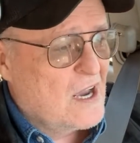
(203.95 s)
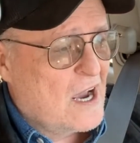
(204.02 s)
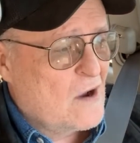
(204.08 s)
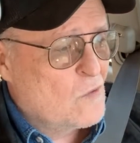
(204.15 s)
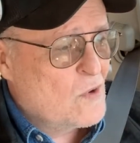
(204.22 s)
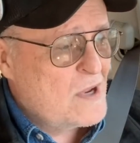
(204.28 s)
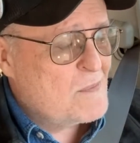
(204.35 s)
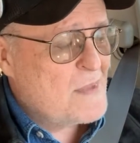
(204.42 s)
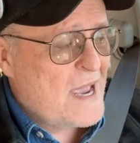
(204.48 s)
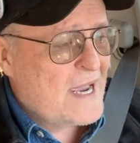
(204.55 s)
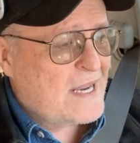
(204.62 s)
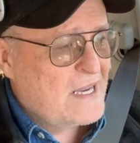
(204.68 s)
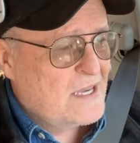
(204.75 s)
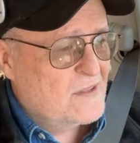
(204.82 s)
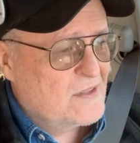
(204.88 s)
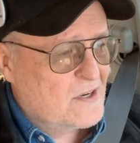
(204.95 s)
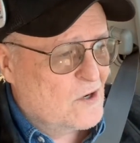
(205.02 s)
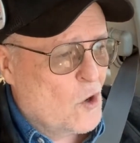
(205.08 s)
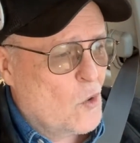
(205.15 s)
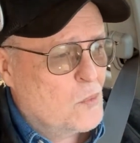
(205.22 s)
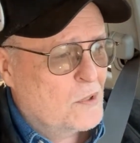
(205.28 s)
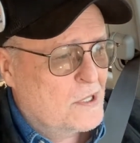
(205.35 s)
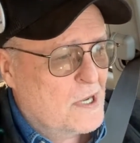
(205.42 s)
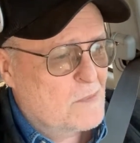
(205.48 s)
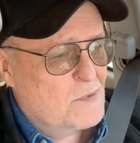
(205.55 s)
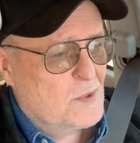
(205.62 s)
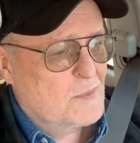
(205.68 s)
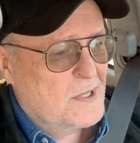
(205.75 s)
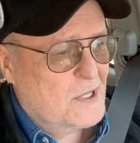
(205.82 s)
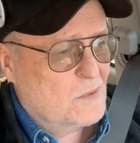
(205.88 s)
I went back in there, opened up
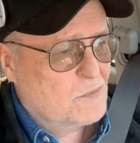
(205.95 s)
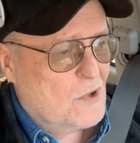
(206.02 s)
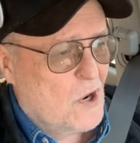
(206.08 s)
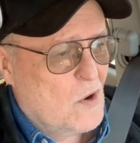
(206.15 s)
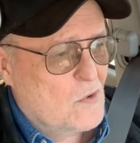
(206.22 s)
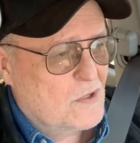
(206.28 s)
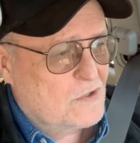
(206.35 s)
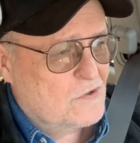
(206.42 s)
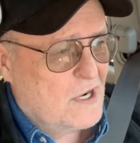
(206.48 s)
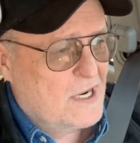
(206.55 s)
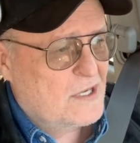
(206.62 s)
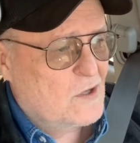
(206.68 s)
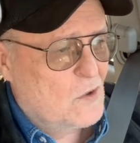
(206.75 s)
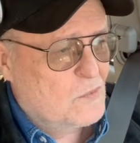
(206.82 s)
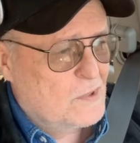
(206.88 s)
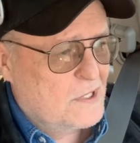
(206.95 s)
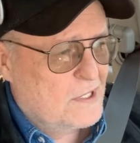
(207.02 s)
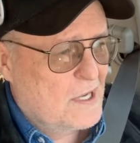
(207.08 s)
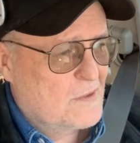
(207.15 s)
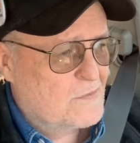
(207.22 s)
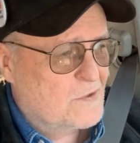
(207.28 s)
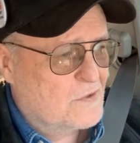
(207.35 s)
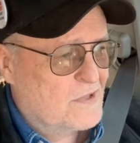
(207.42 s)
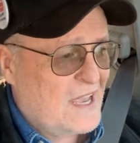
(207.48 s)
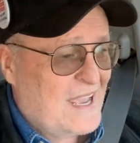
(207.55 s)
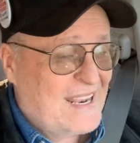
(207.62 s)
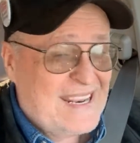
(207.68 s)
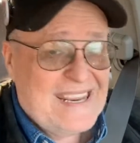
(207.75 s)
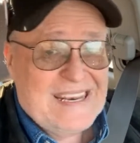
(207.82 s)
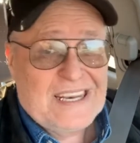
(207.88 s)
Premiere Pro, and tried to open it up through
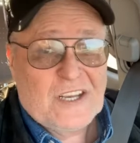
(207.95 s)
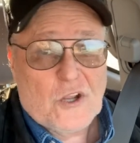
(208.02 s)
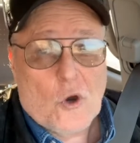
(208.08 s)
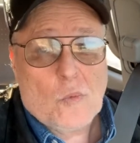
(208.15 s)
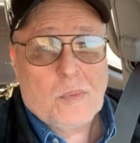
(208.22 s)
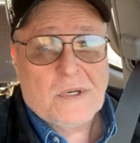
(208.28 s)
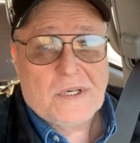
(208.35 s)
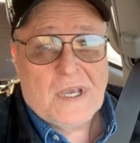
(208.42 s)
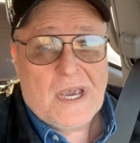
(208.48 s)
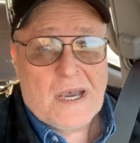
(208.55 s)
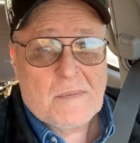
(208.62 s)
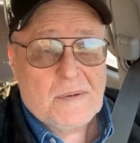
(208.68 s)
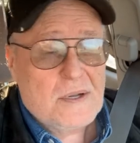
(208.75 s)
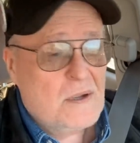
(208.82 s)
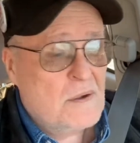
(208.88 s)
that, and it opened up.